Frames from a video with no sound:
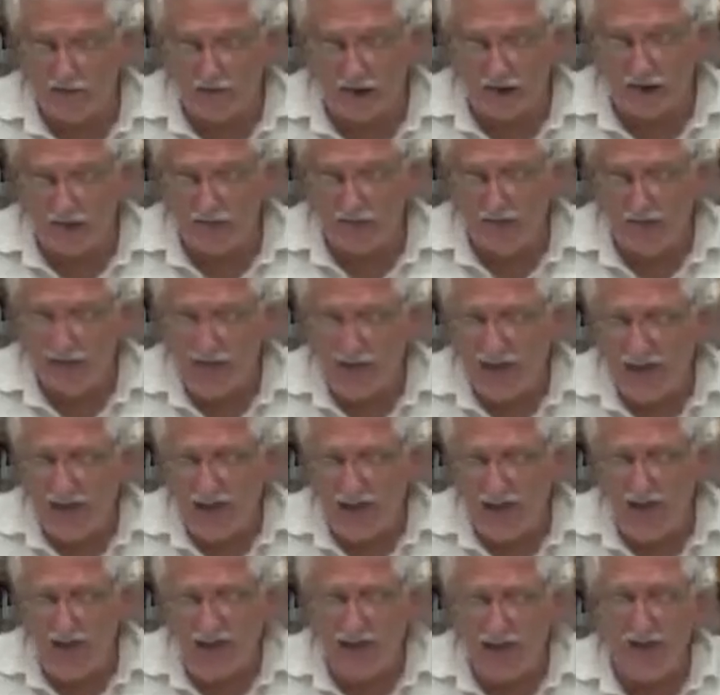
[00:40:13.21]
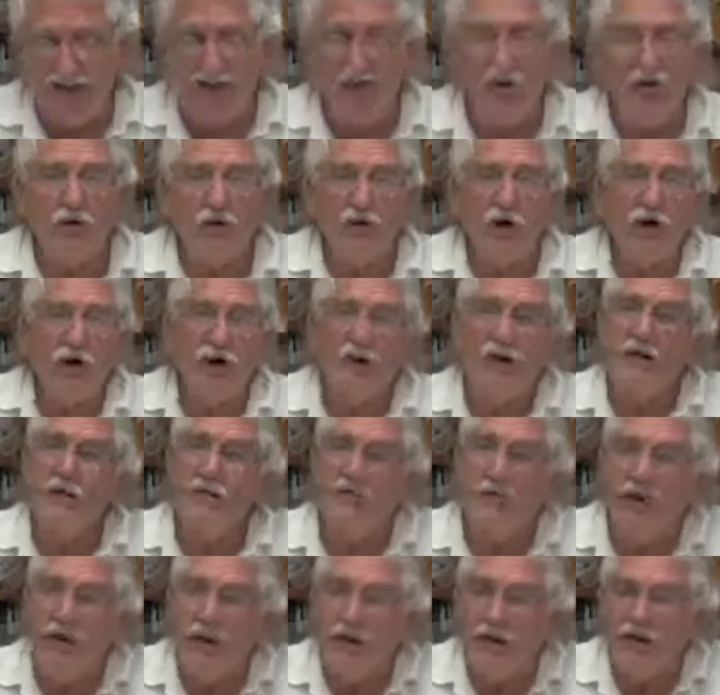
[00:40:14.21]
don't know. If you were going to
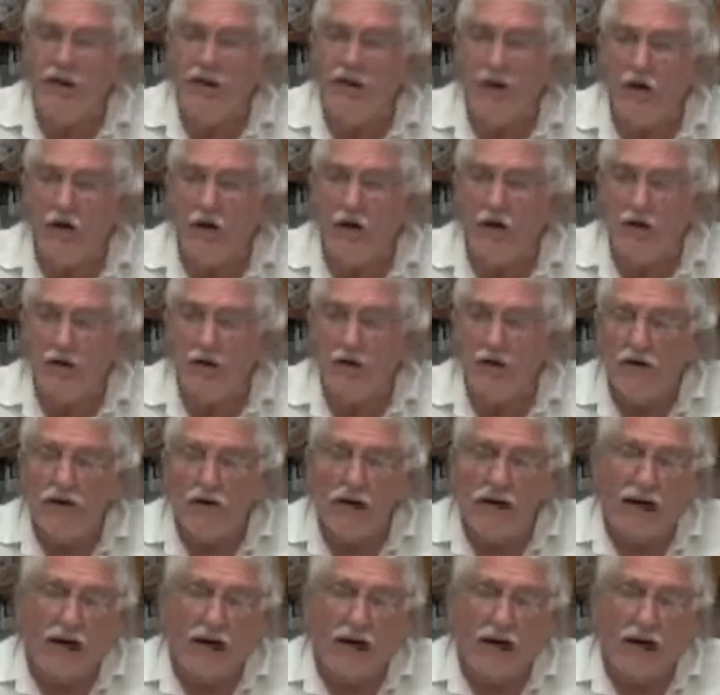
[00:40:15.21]
implant, though,